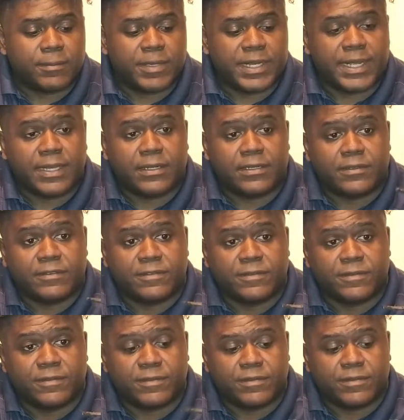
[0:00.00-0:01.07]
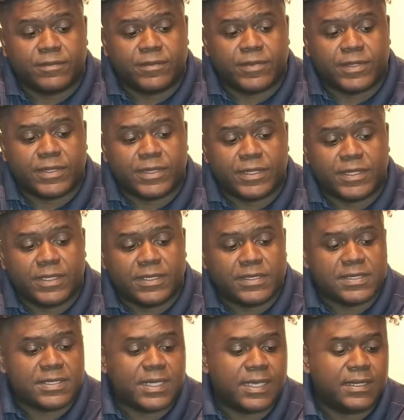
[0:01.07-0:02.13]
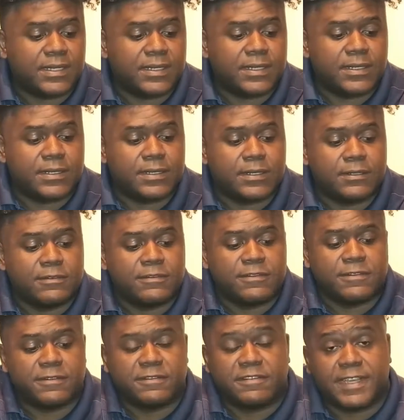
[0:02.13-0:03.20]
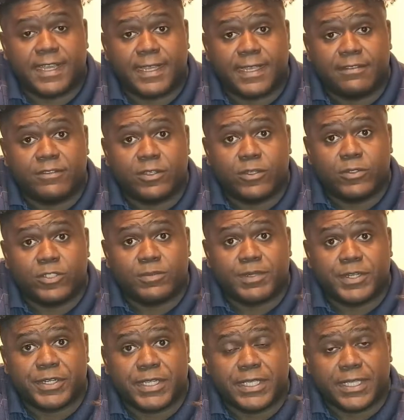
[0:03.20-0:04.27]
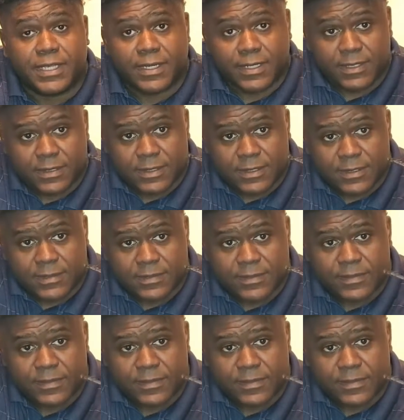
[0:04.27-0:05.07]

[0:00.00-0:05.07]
But out of this set of 5 goji berry cuttings,